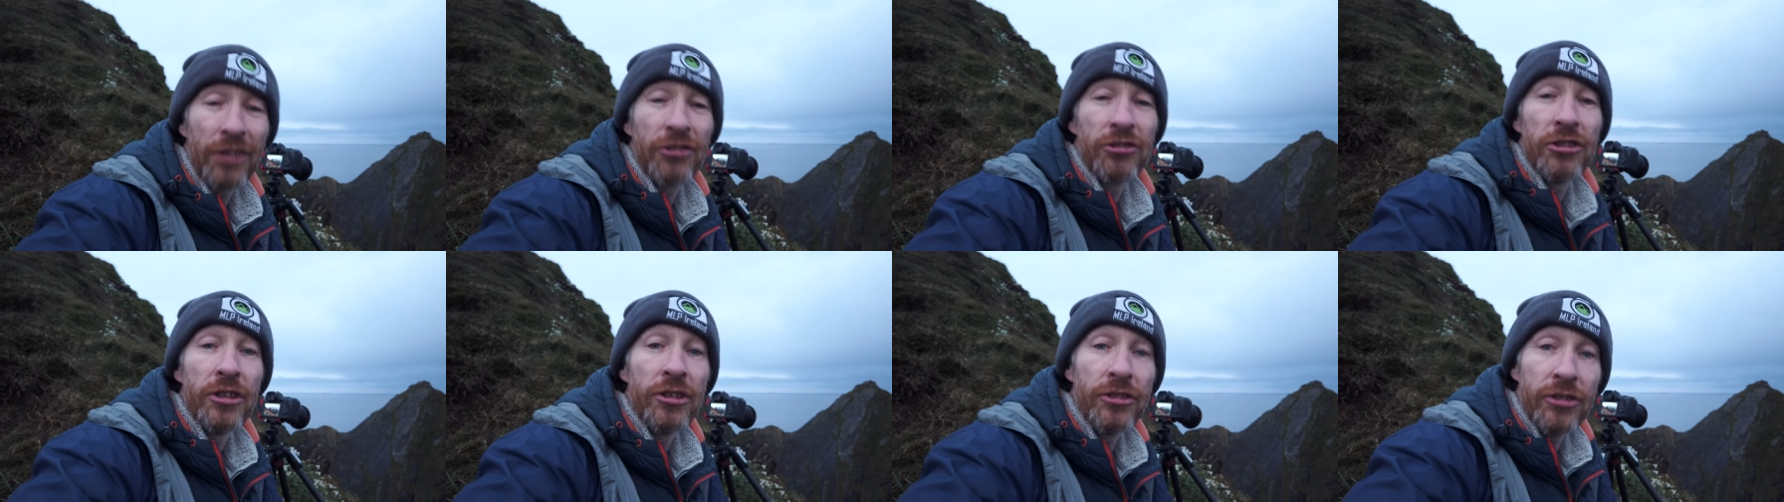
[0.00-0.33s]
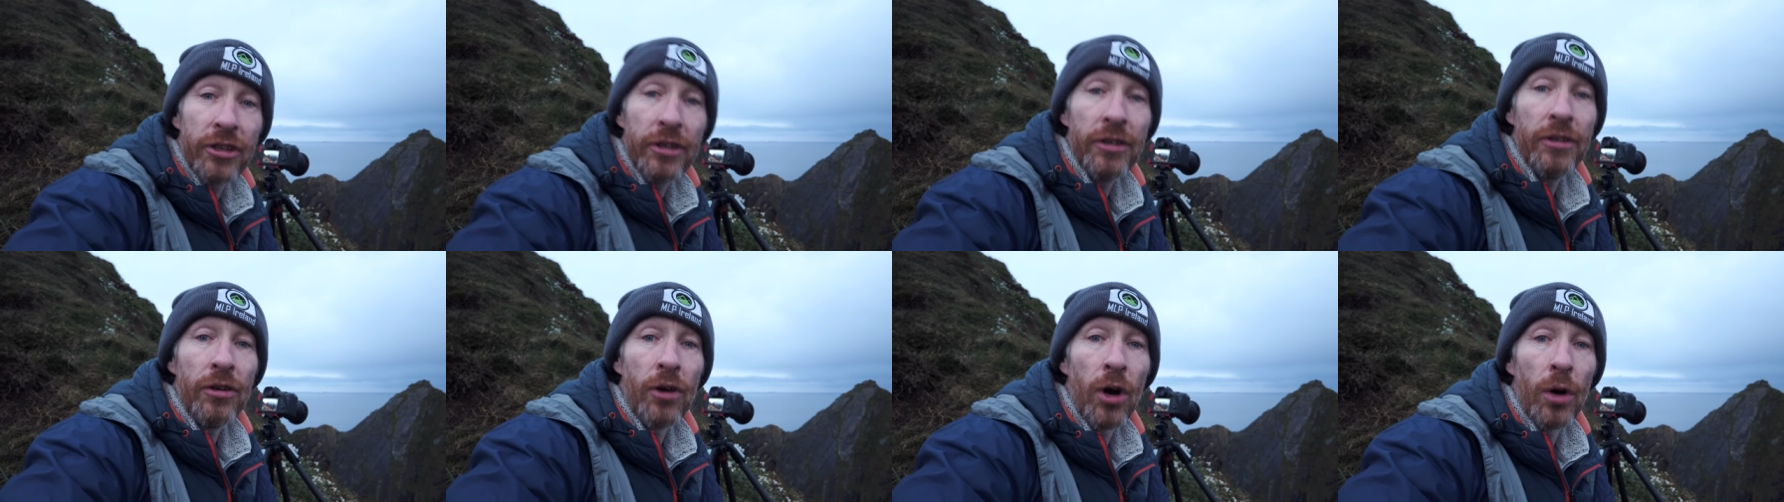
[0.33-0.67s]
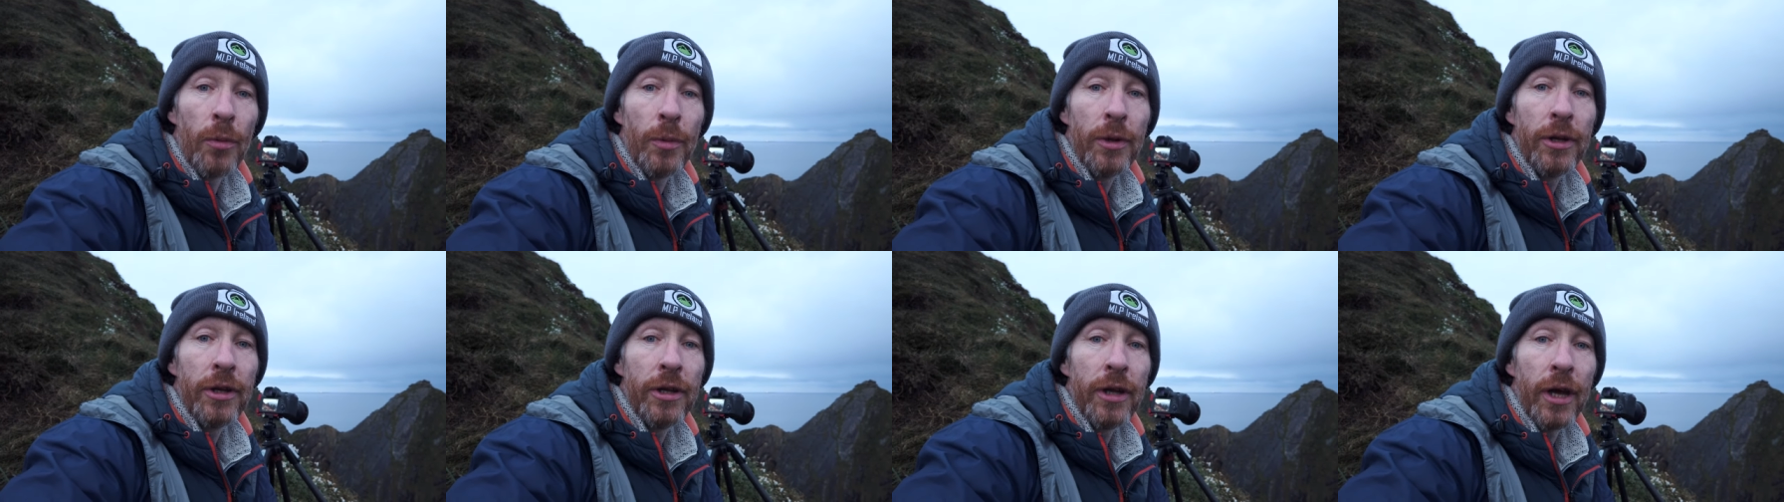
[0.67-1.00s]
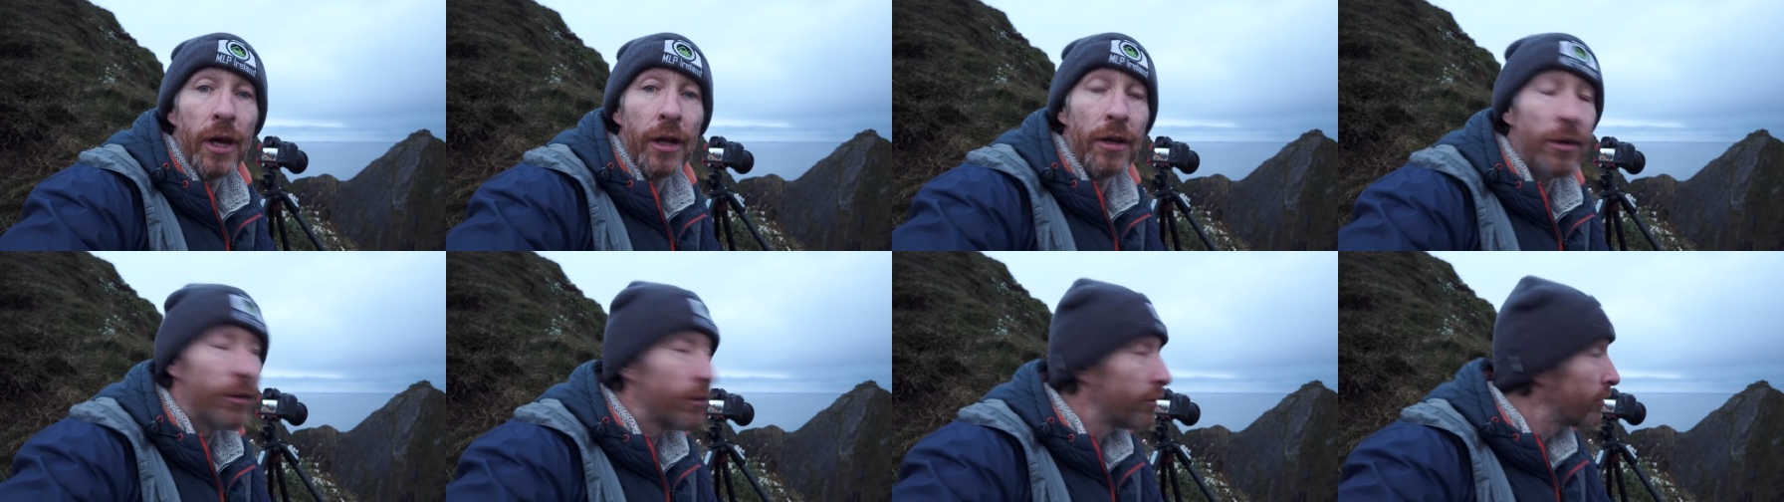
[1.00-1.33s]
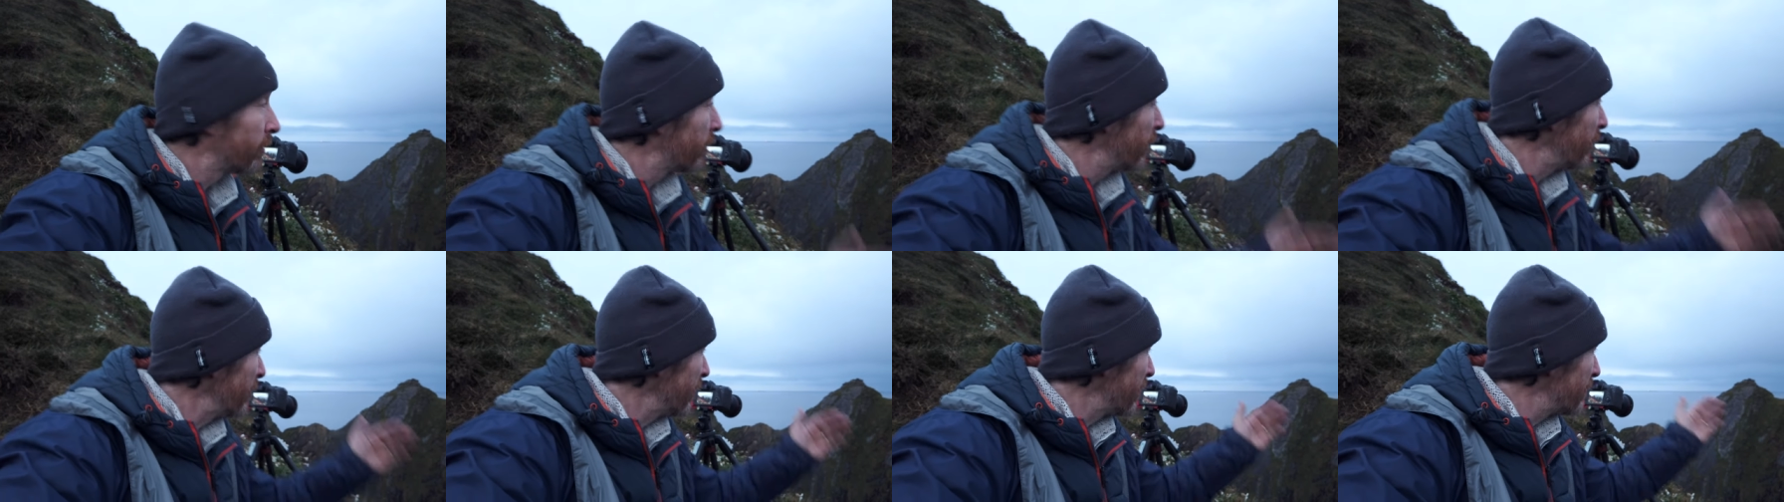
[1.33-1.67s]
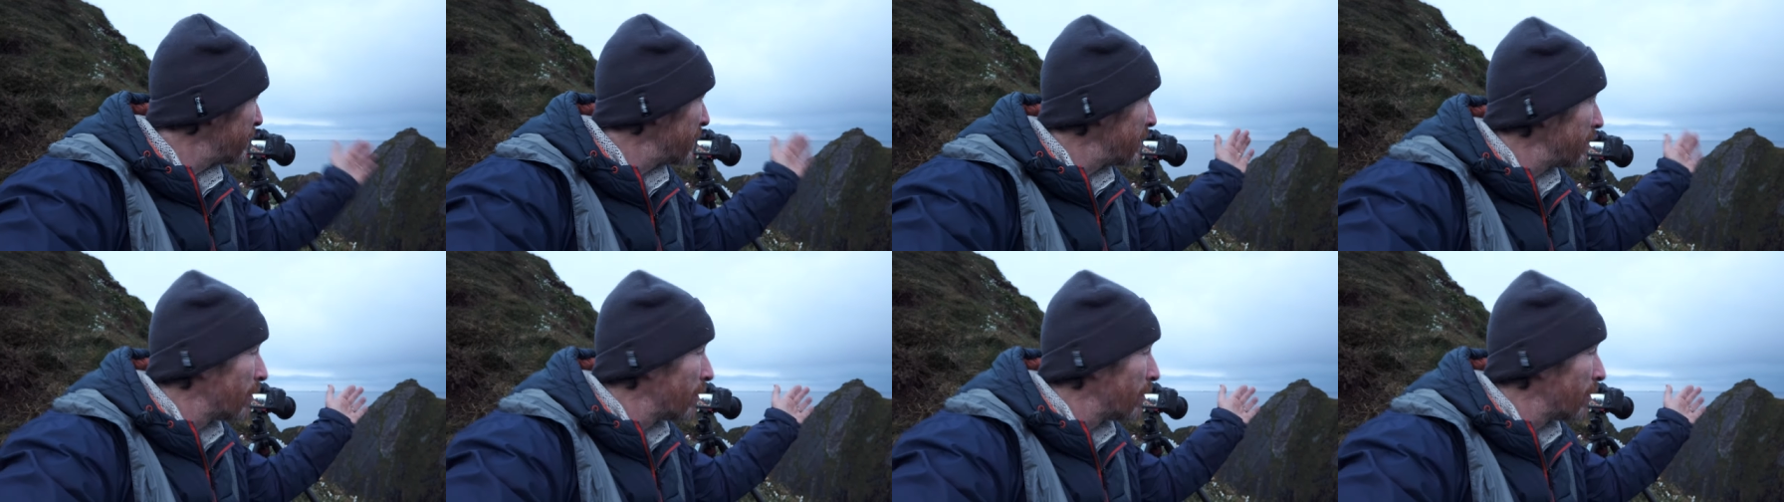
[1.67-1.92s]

actually didn't come in the end, didn't give